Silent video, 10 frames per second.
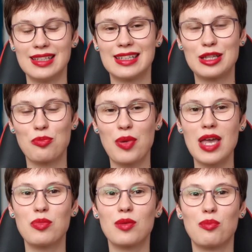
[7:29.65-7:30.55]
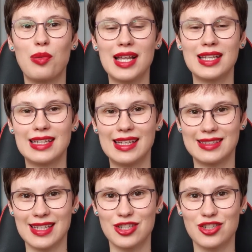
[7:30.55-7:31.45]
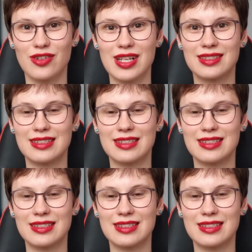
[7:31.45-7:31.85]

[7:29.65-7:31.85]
that the paper bluntly exaggerates